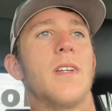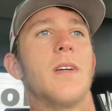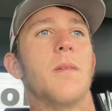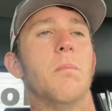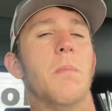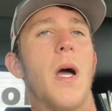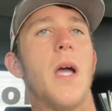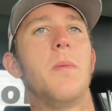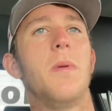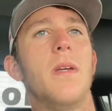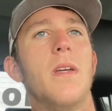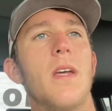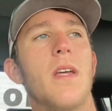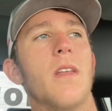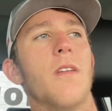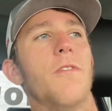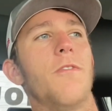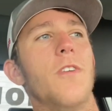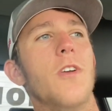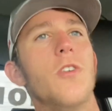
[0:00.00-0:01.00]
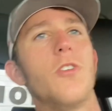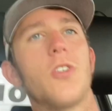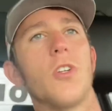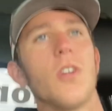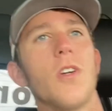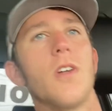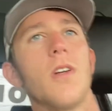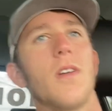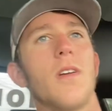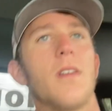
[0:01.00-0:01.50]
maybe in the
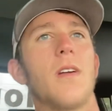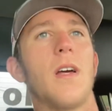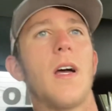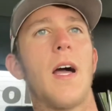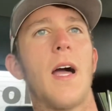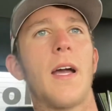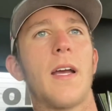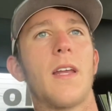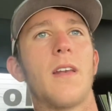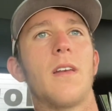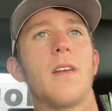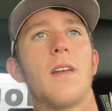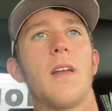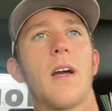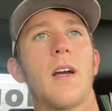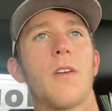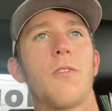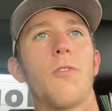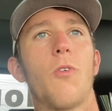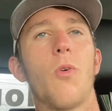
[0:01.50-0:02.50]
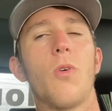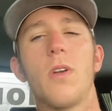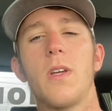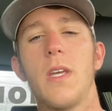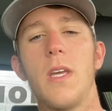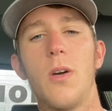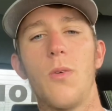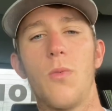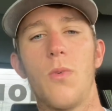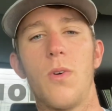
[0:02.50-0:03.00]
future I can afford to
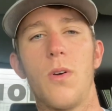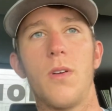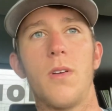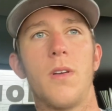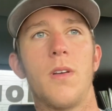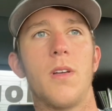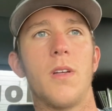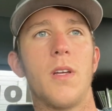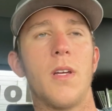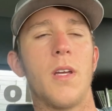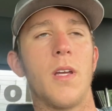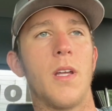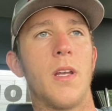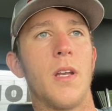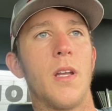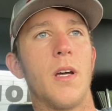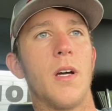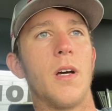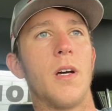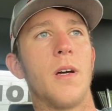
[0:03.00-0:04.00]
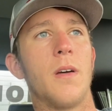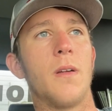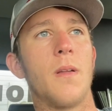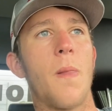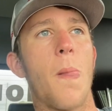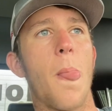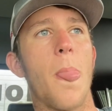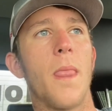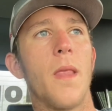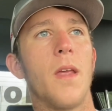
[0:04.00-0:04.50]
get one, and
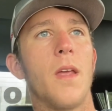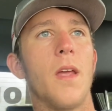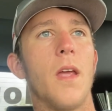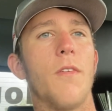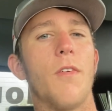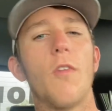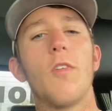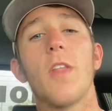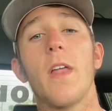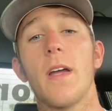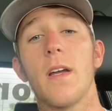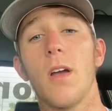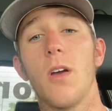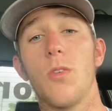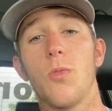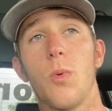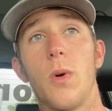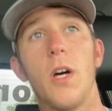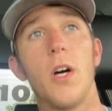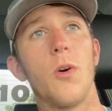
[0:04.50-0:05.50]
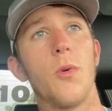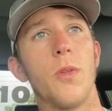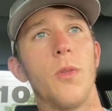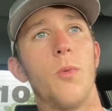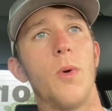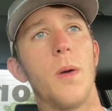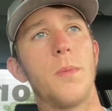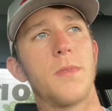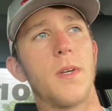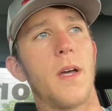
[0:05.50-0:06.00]
if everything goes well with the
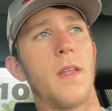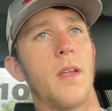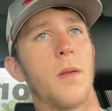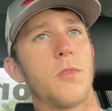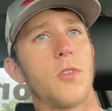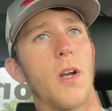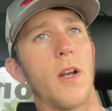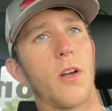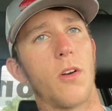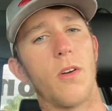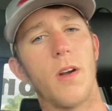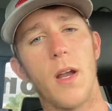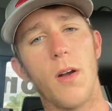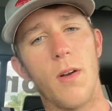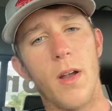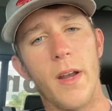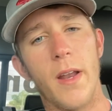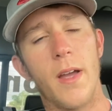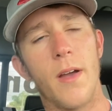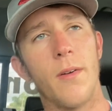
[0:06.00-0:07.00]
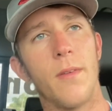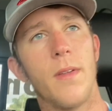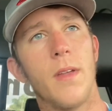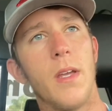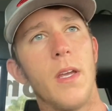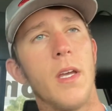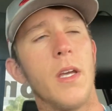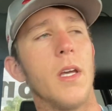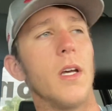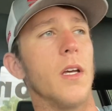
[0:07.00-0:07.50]
website that I'm trying to create right now,
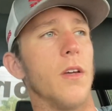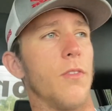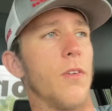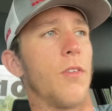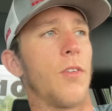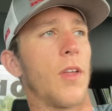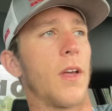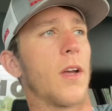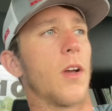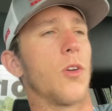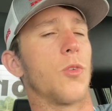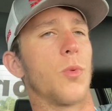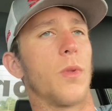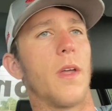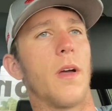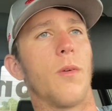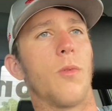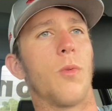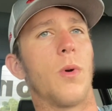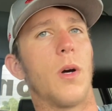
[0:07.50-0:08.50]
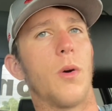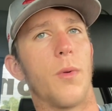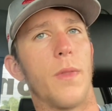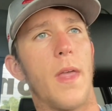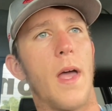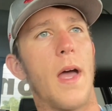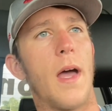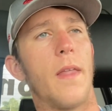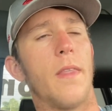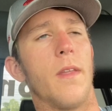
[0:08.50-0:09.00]
if everything goes well with
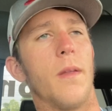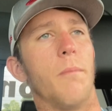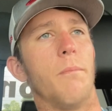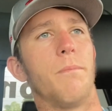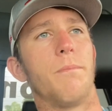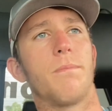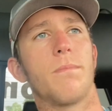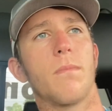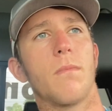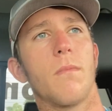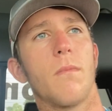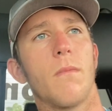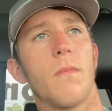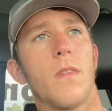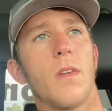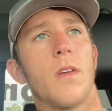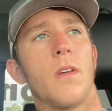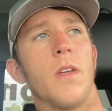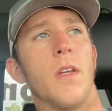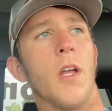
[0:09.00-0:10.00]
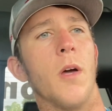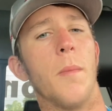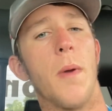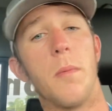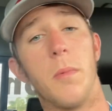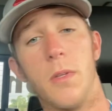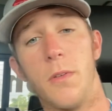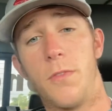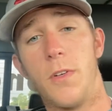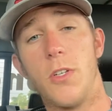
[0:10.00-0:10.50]
that, then
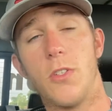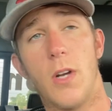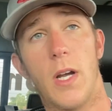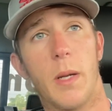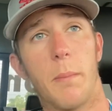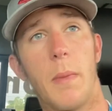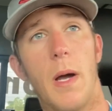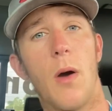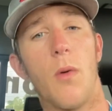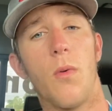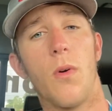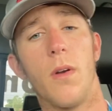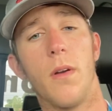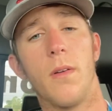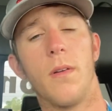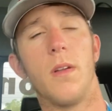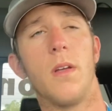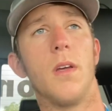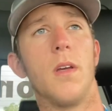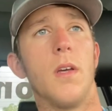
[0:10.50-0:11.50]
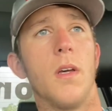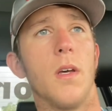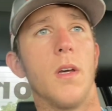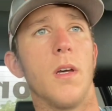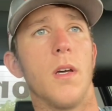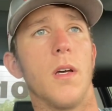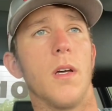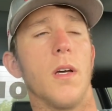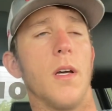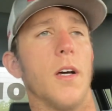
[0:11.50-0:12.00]
maybe in the future I can buy one.
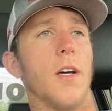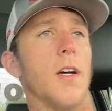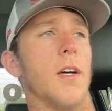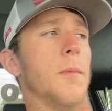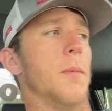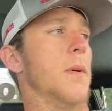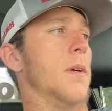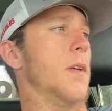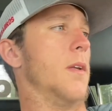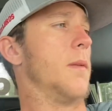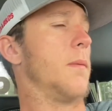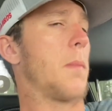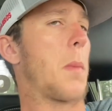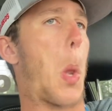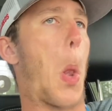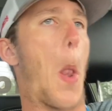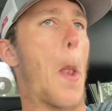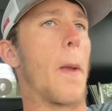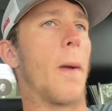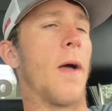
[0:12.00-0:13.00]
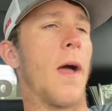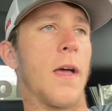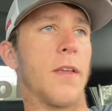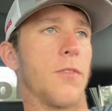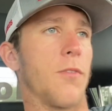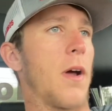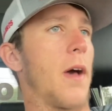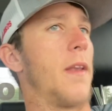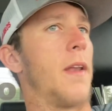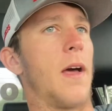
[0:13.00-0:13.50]
But as
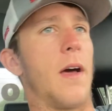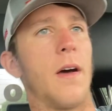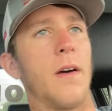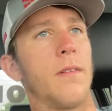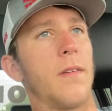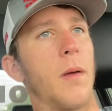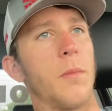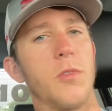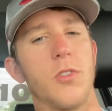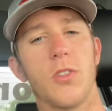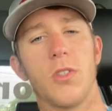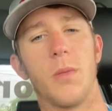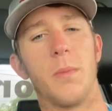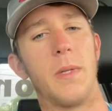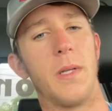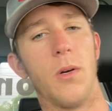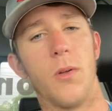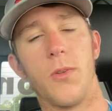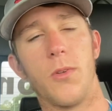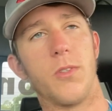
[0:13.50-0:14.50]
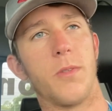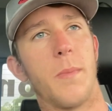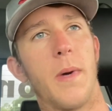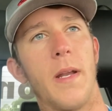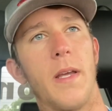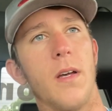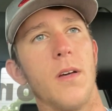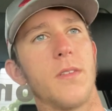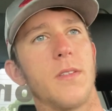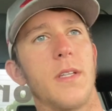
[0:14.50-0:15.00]
of right now, I'm just going to be going through
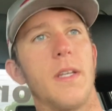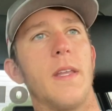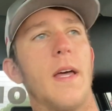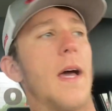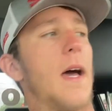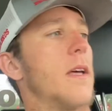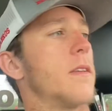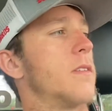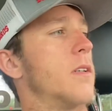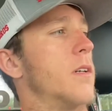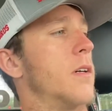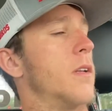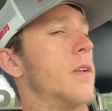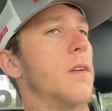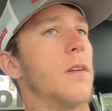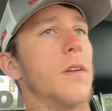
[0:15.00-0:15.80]
somebody else to get the hats done.